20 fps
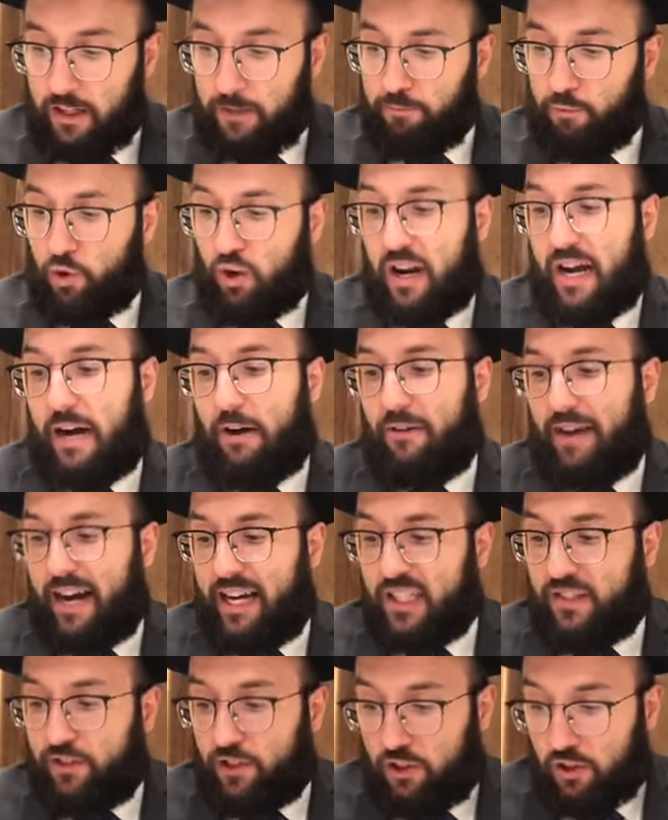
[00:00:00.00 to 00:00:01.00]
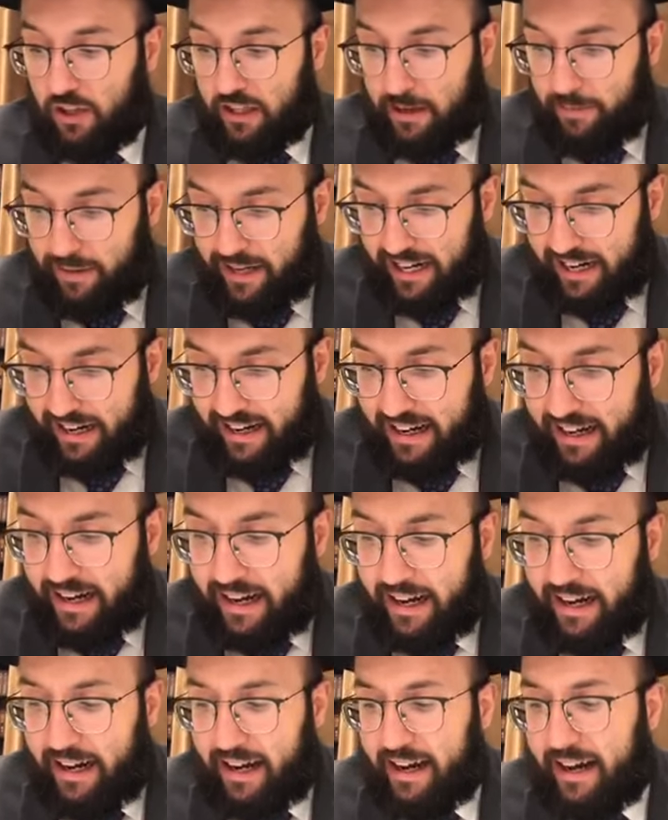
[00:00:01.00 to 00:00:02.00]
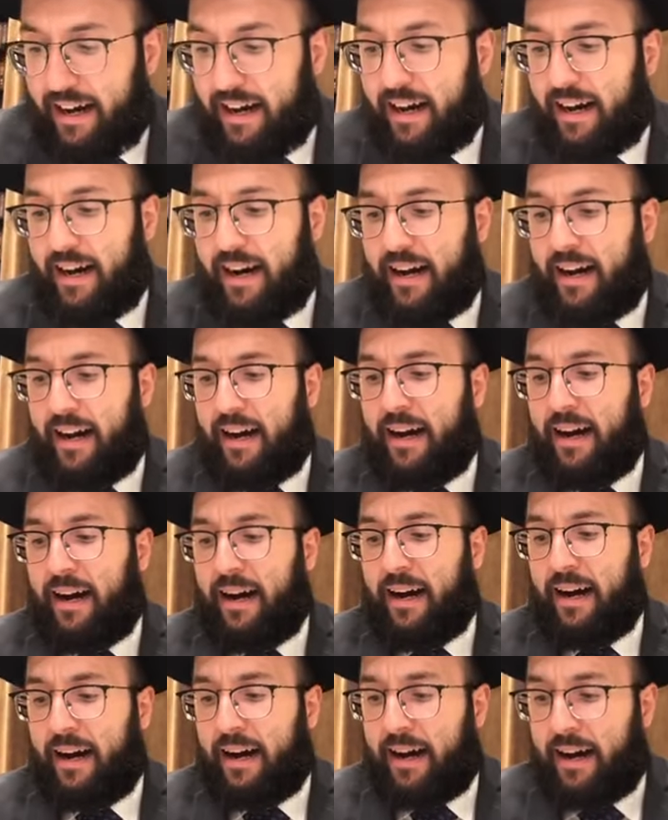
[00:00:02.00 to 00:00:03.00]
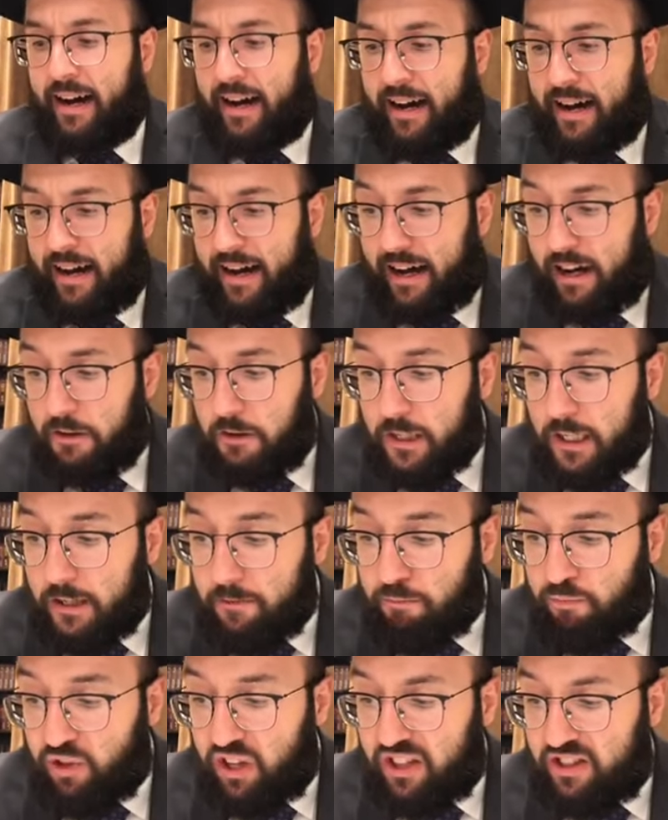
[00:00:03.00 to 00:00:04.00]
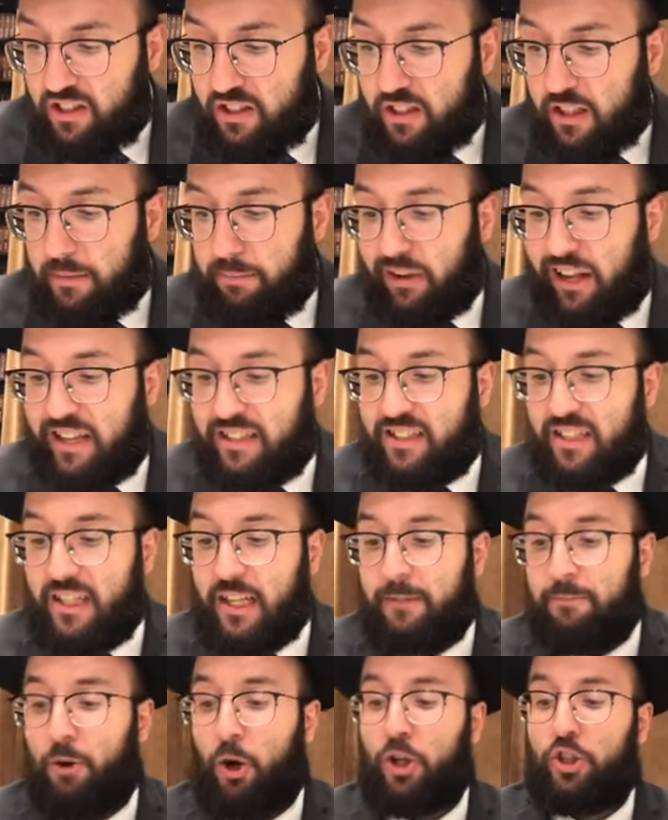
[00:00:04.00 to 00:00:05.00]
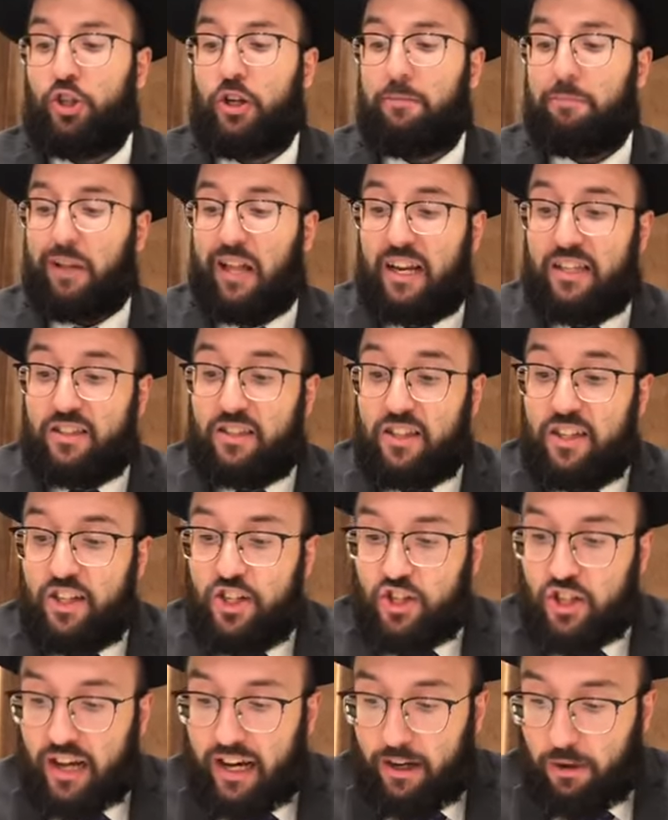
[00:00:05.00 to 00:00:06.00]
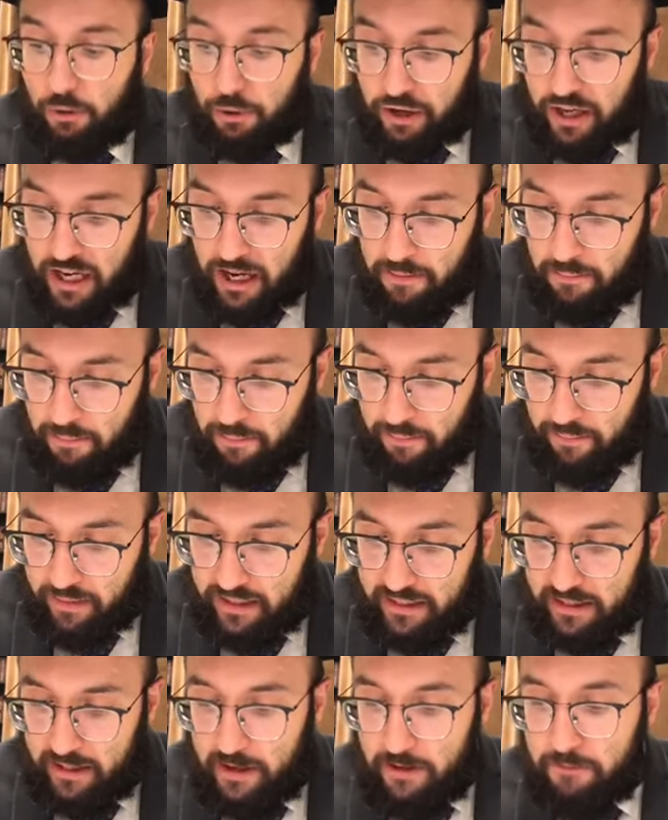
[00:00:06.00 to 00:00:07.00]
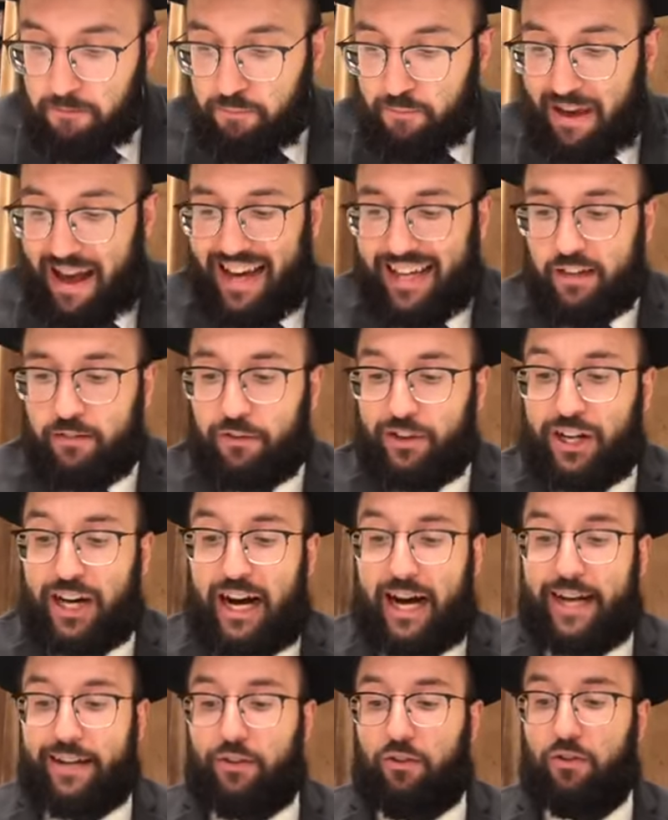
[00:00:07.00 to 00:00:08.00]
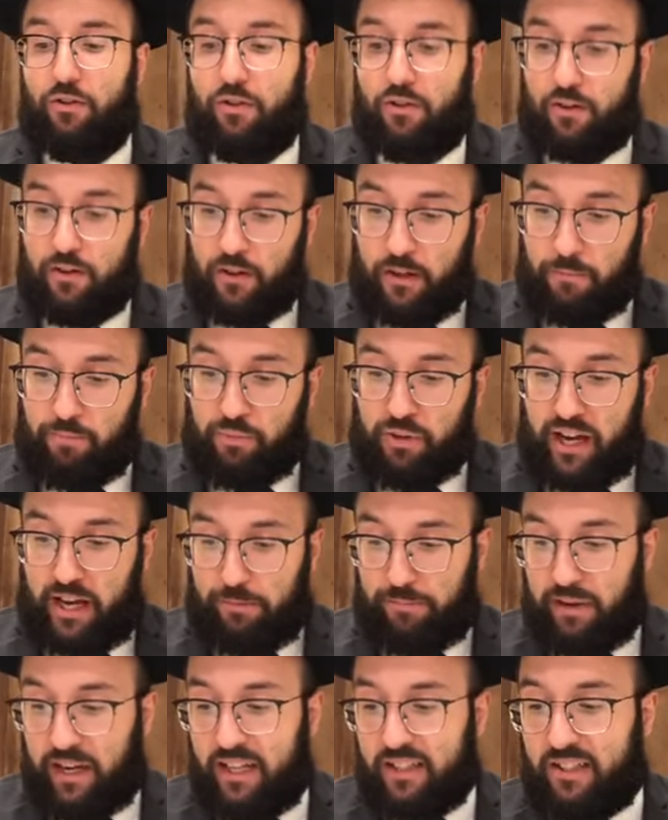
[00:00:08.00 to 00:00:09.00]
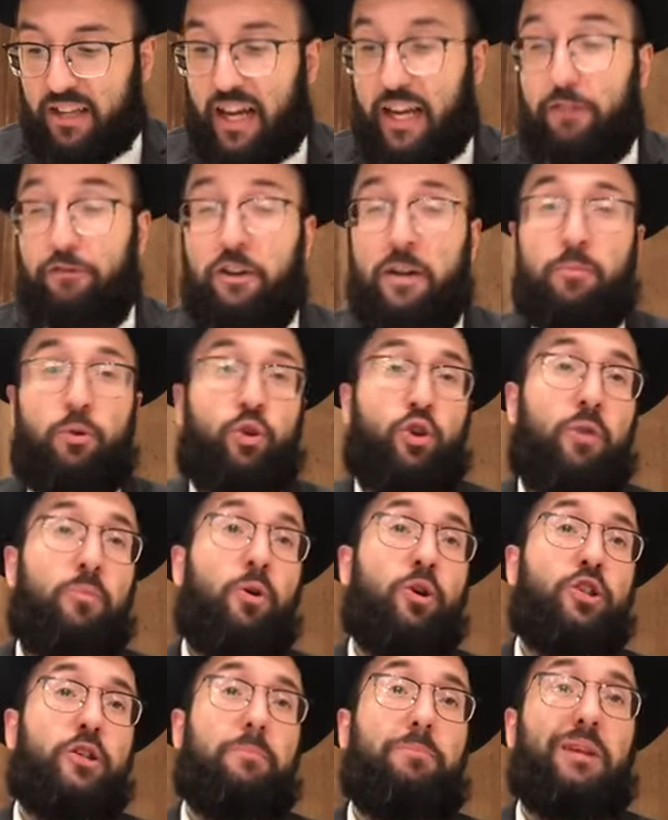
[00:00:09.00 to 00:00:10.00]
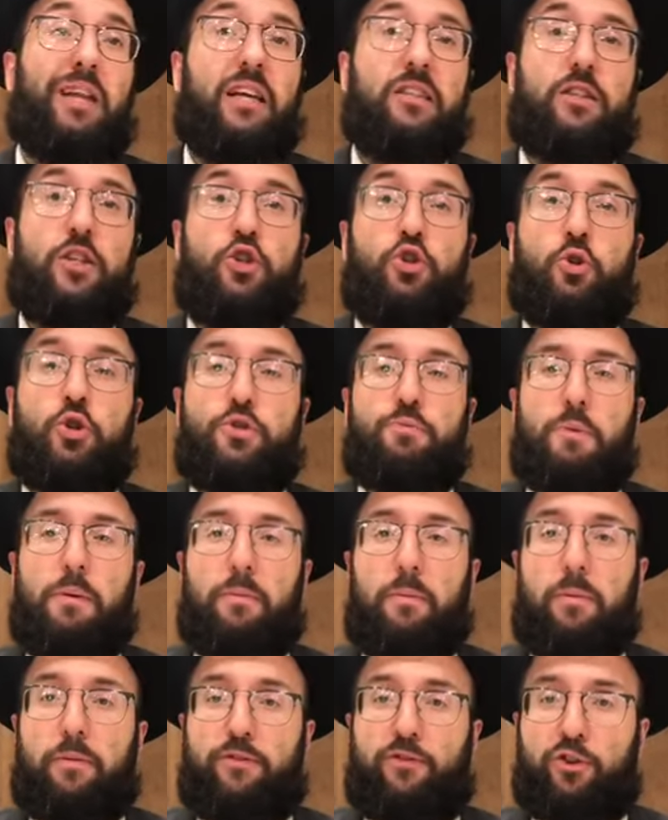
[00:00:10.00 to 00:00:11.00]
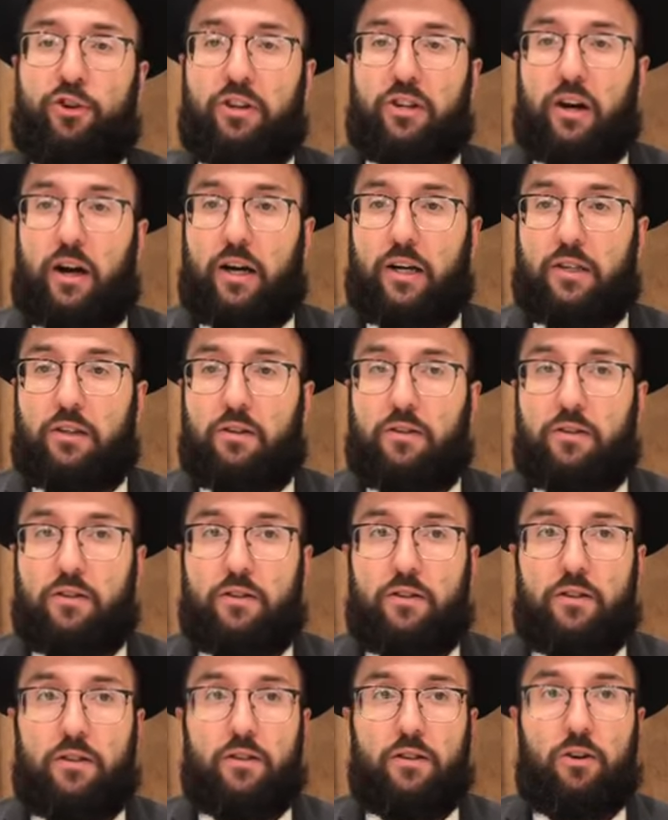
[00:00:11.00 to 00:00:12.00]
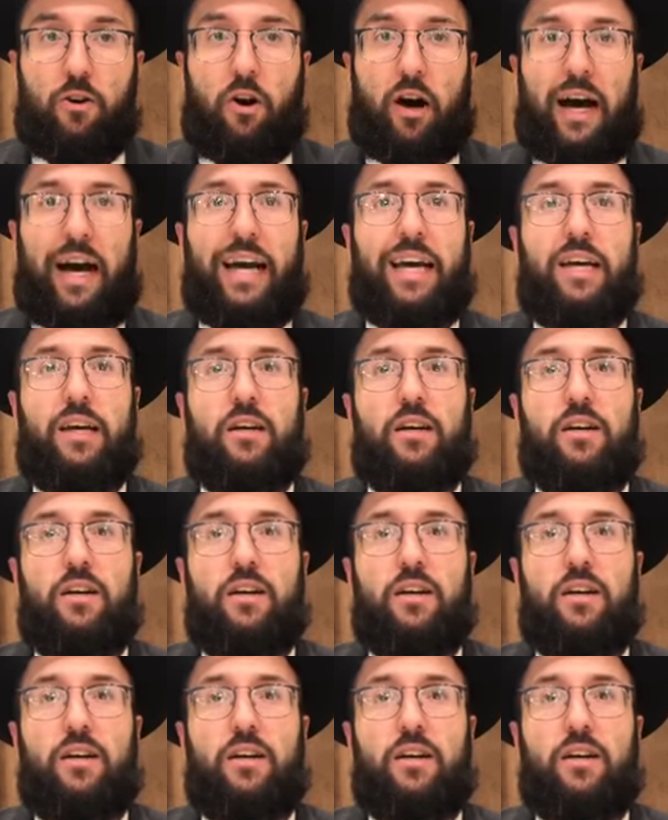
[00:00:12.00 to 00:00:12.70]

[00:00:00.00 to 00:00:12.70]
Torah writes, Vizot HaBeracha. This is the blessing that Moshe blessed Isha Elohim, man of God. Et Bnei Yisrael lifnei moto. Moshe blessed the Jewish people before he died. Why?